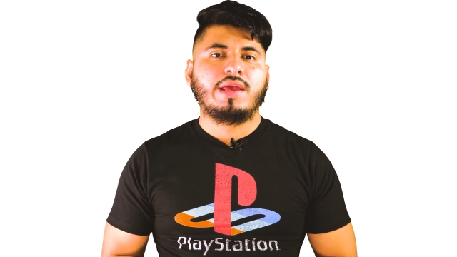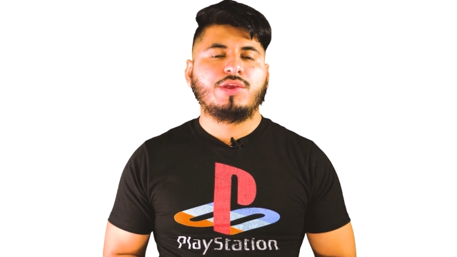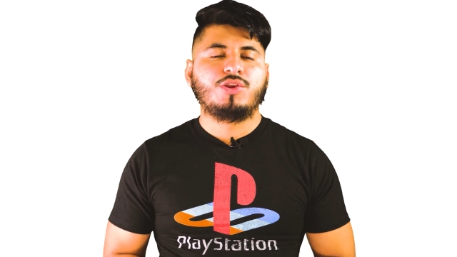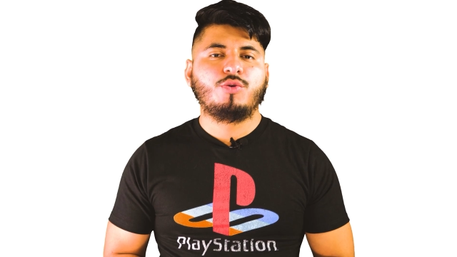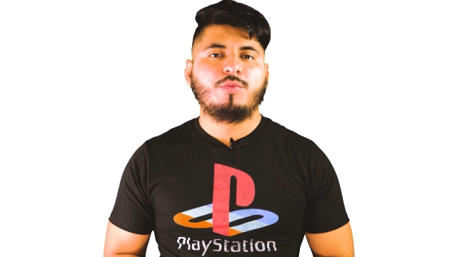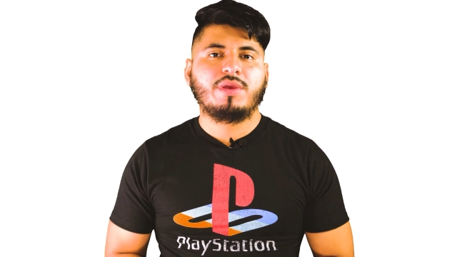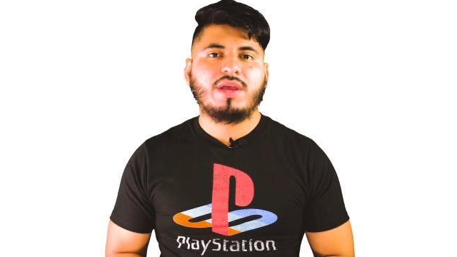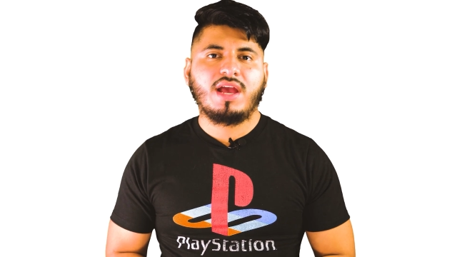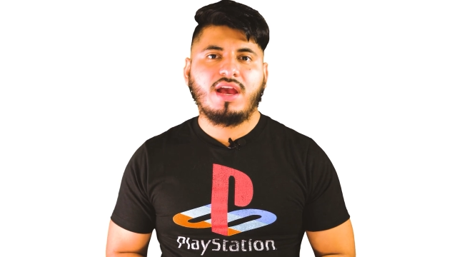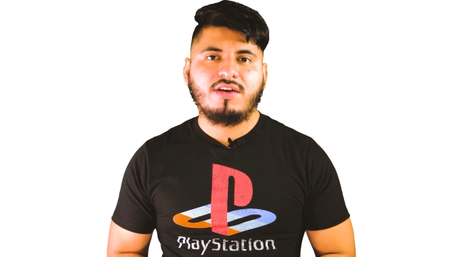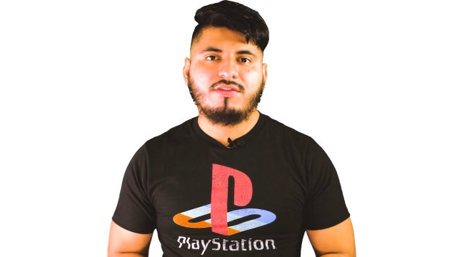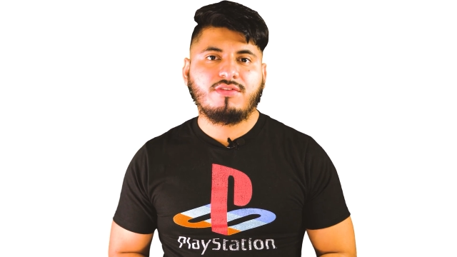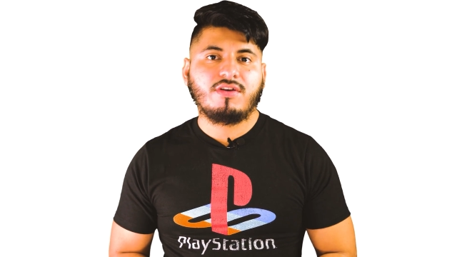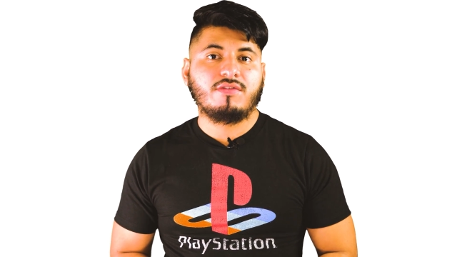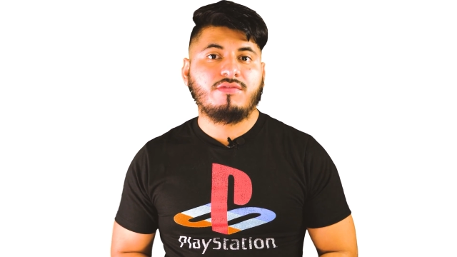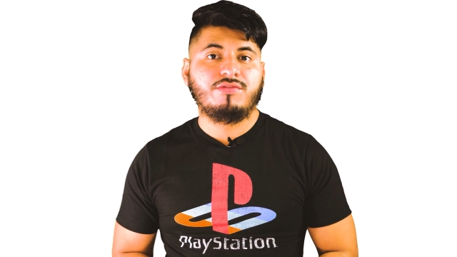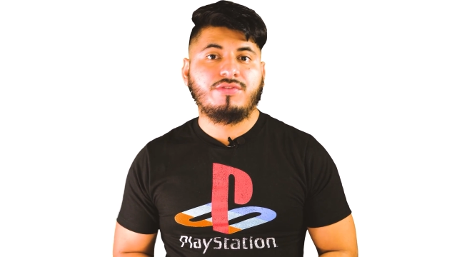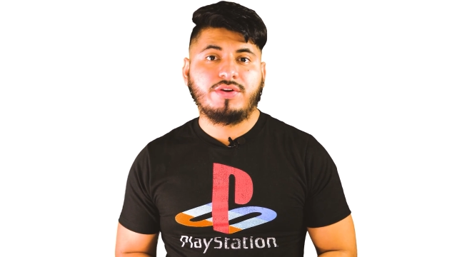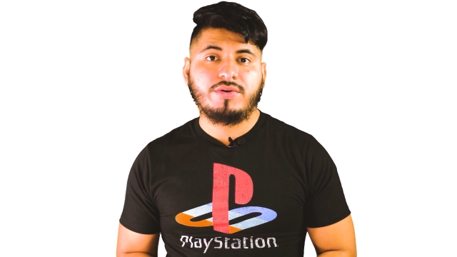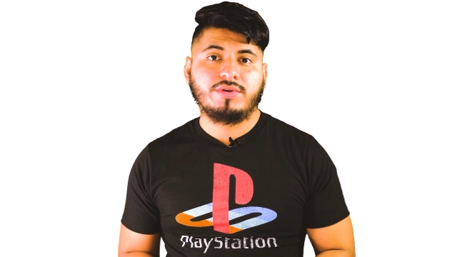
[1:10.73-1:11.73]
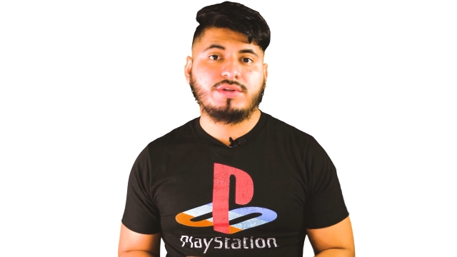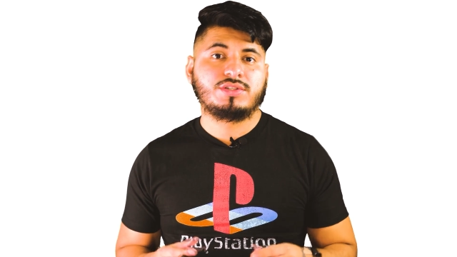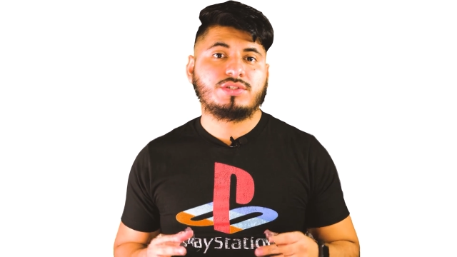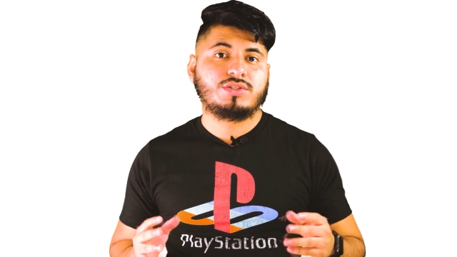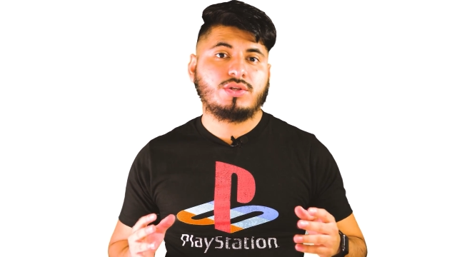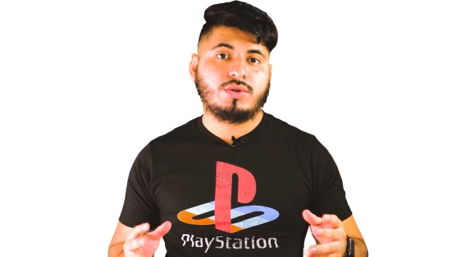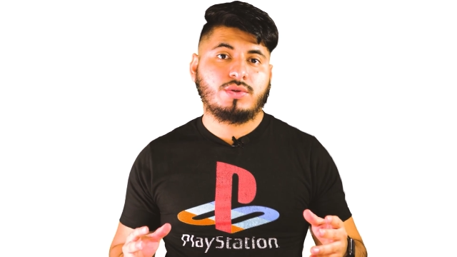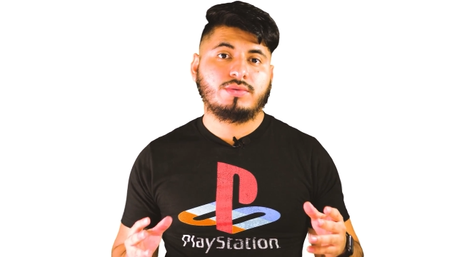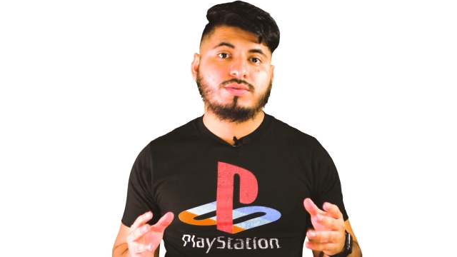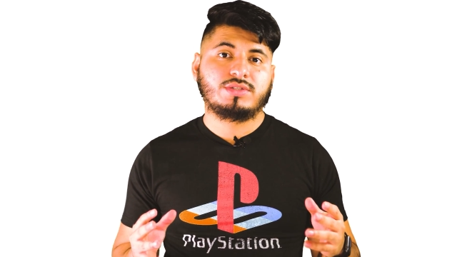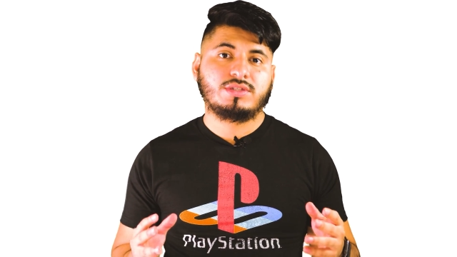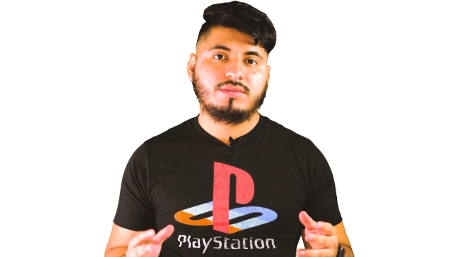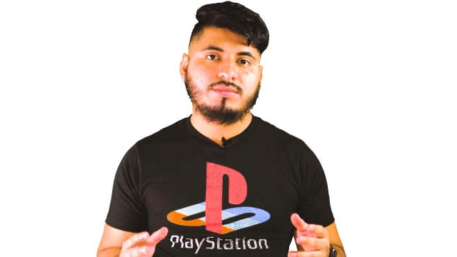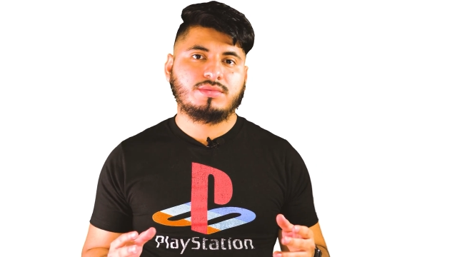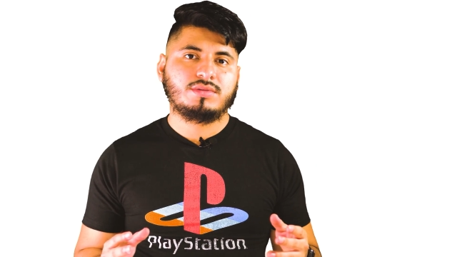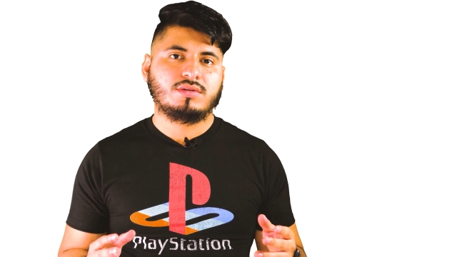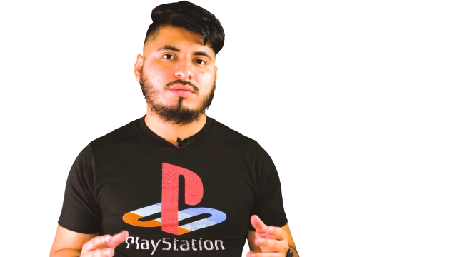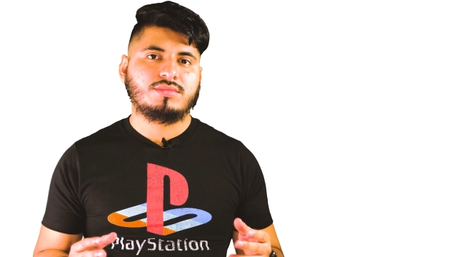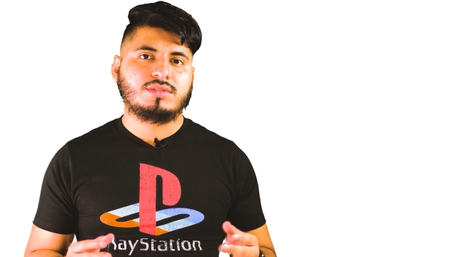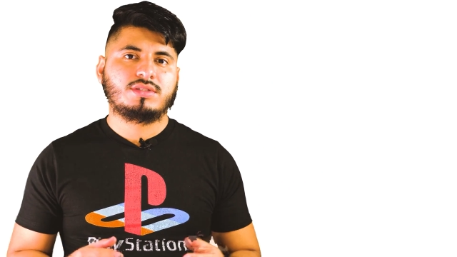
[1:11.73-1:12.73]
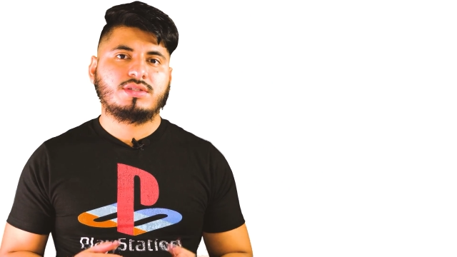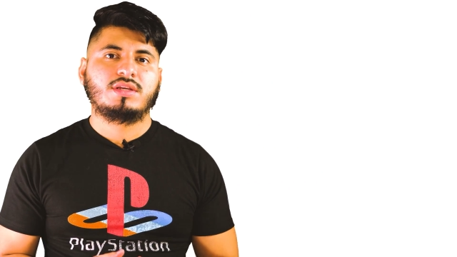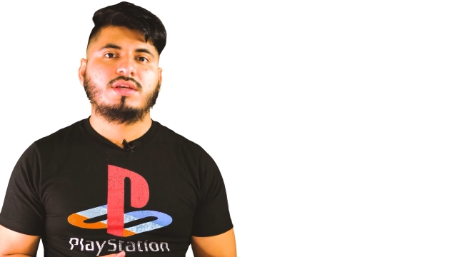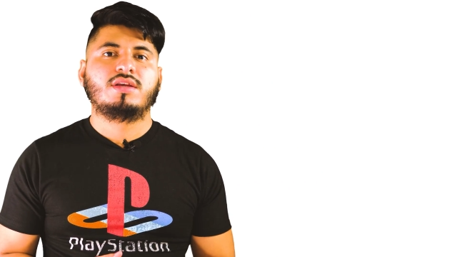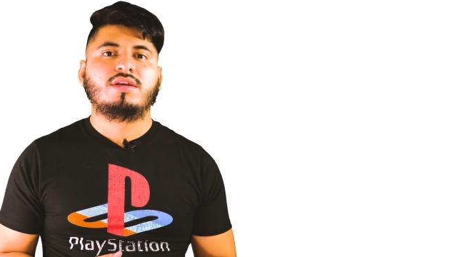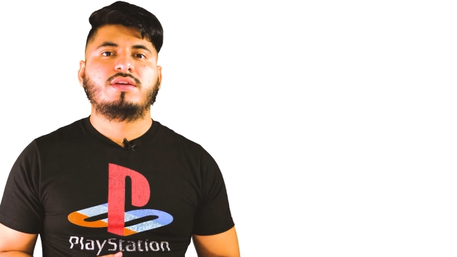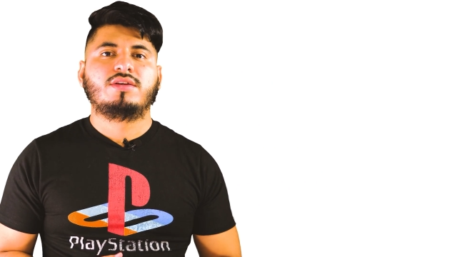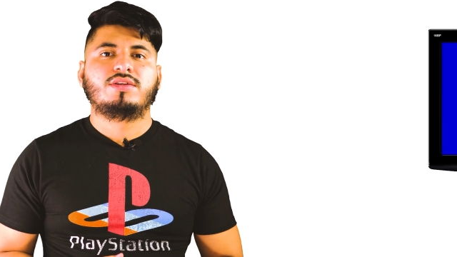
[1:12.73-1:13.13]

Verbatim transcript: you may have very subtle symptoms